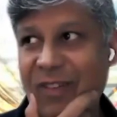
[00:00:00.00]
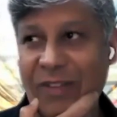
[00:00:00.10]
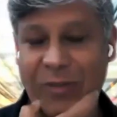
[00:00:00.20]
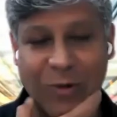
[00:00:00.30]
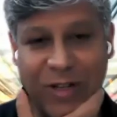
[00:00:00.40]
if
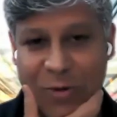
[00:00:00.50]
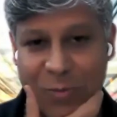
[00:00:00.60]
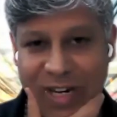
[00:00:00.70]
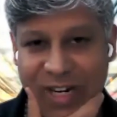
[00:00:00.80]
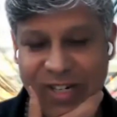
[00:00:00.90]
it's only to
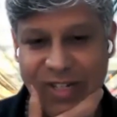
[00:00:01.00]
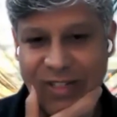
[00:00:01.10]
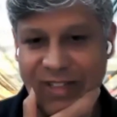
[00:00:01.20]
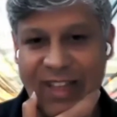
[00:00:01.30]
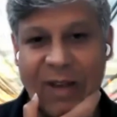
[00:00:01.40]
meet,
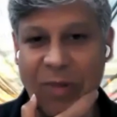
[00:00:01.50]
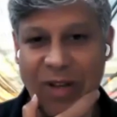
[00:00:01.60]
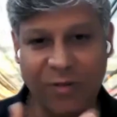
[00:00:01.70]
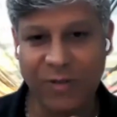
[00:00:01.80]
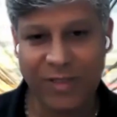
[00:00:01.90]
then
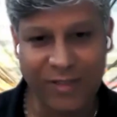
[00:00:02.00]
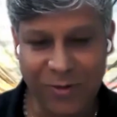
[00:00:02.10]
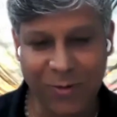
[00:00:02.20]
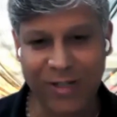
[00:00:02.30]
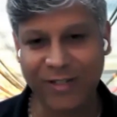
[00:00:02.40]
metaverse is
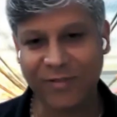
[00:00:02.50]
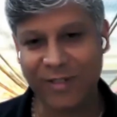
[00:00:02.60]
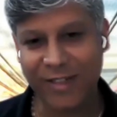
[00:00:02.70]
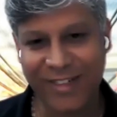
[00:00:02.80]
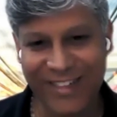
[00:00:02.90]
good enough,
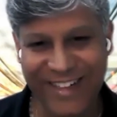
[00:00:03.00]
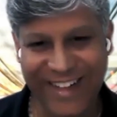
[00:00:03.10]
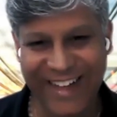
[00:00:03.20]
right?